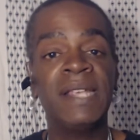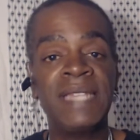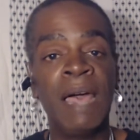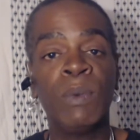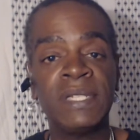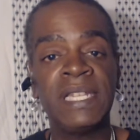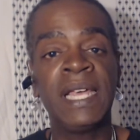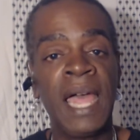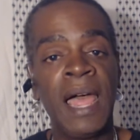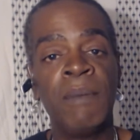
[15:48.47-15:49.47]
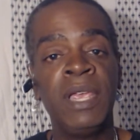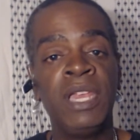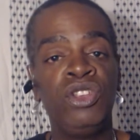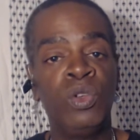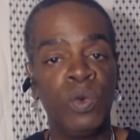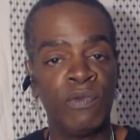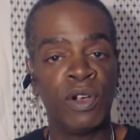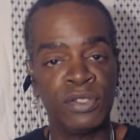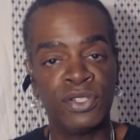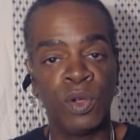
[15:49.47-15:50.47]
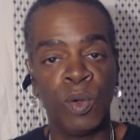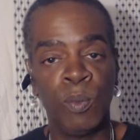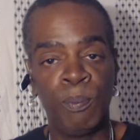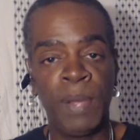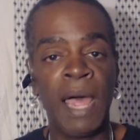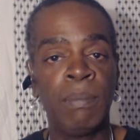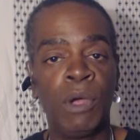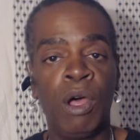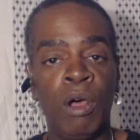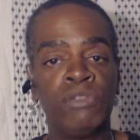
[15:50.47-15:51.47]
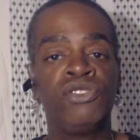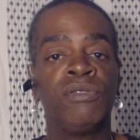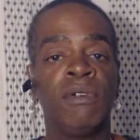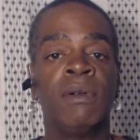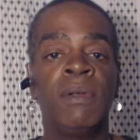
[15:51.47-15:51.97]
that was the common universal pop cultural